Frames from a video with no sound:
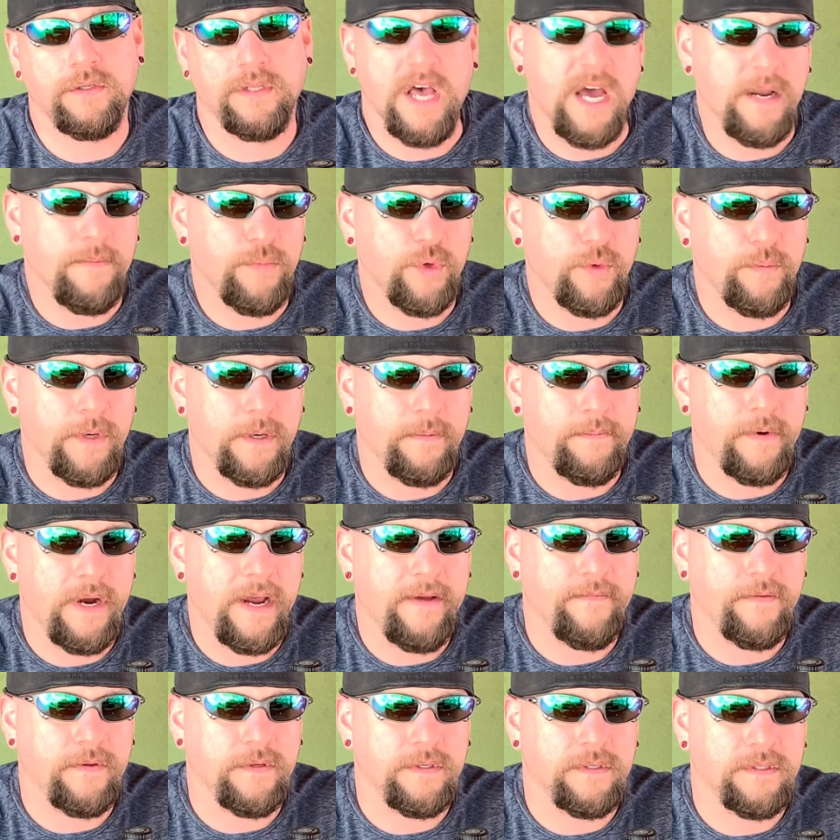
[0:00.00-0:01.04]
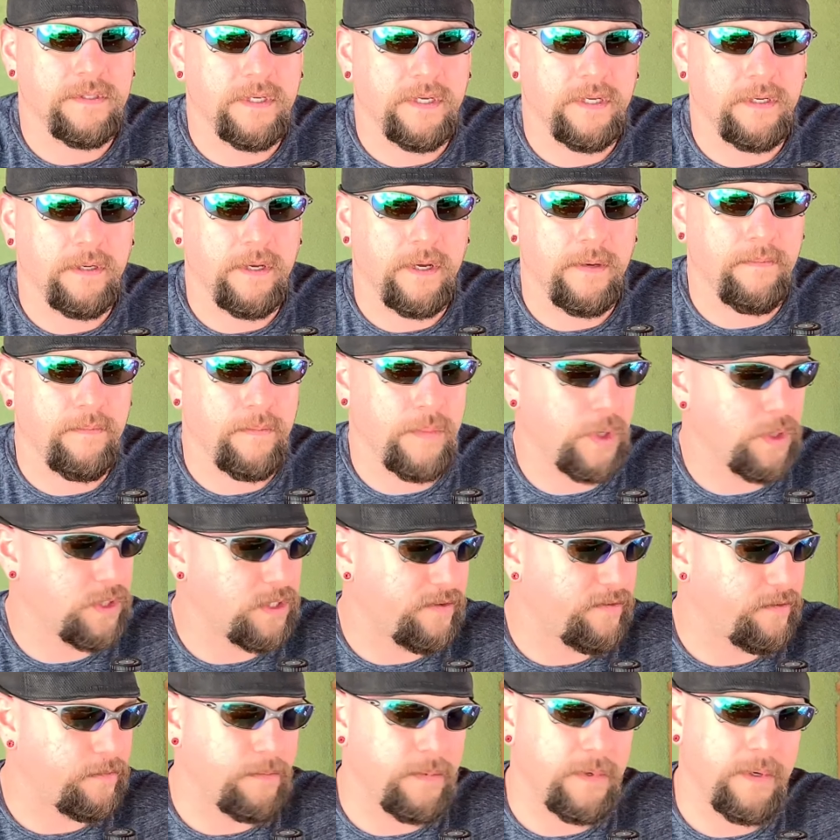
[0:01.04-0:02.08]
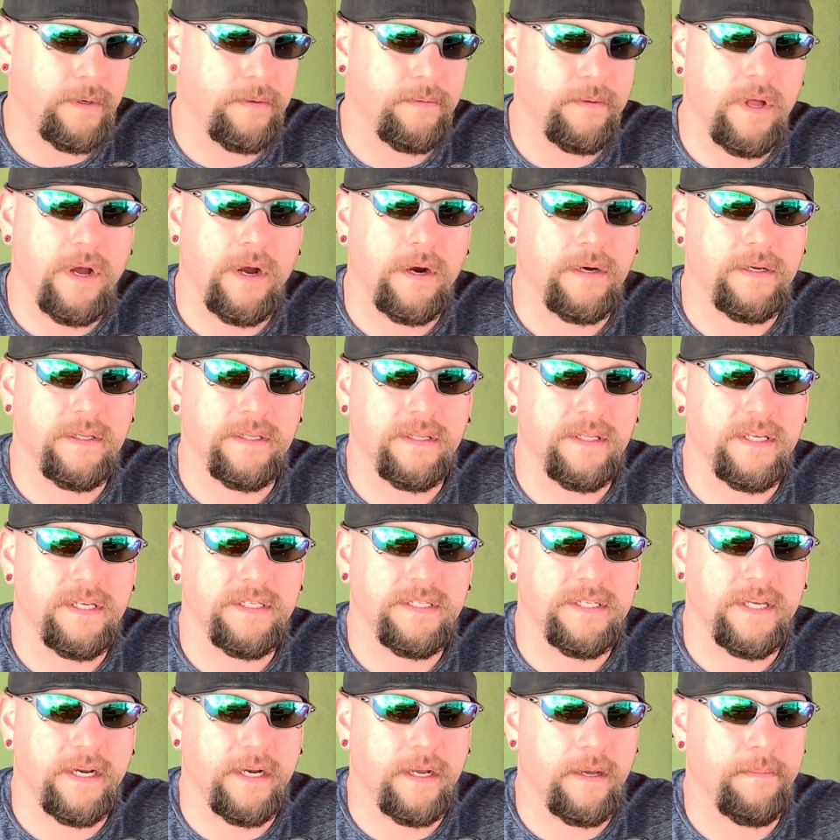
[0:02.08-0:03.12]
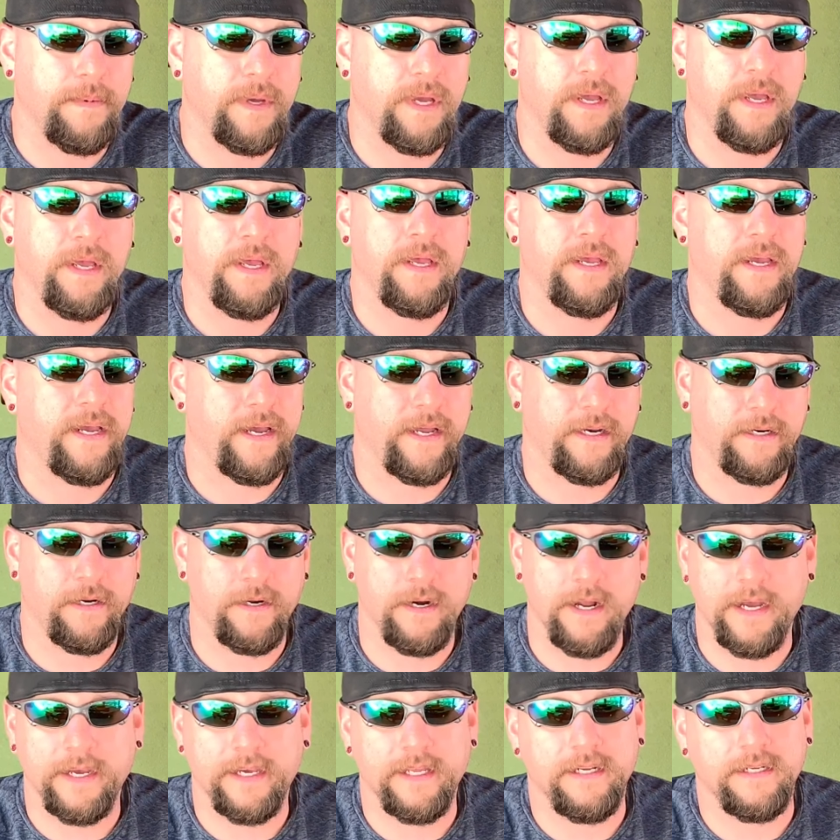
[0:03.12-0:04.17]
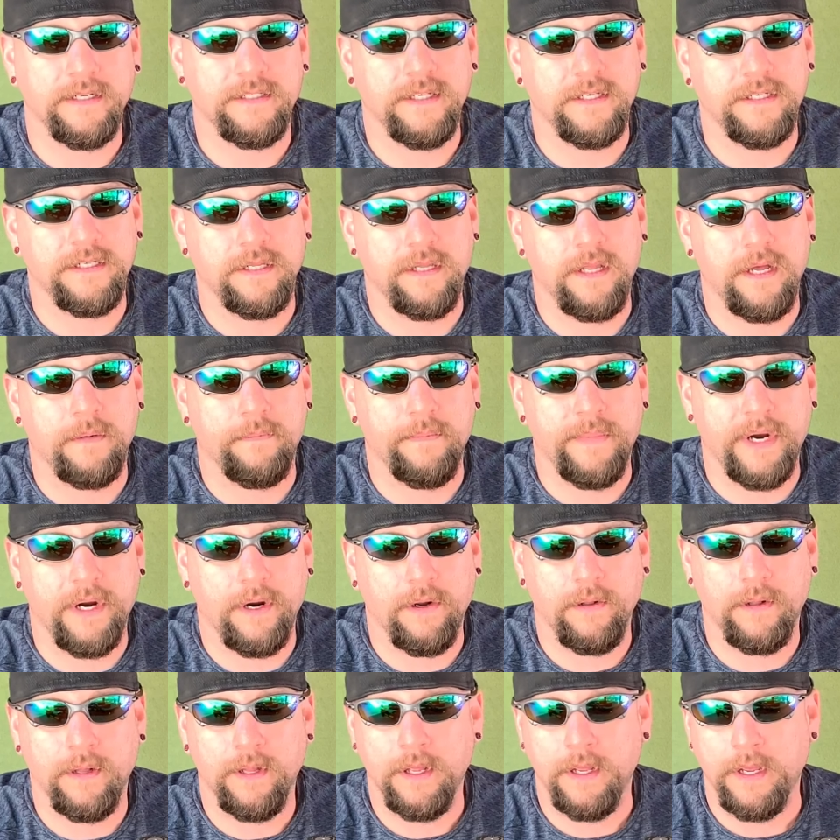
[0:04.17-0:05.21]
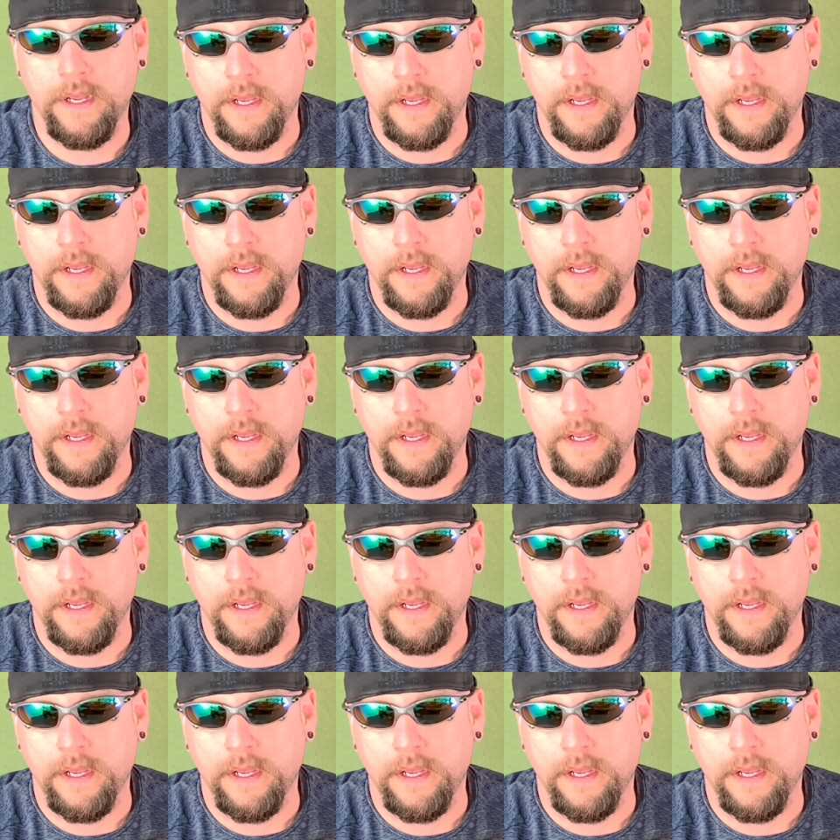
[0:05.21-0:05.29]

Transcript: non-bullpup rifles and uh, most of them are longer than this setup and you're not getting such a long barrel.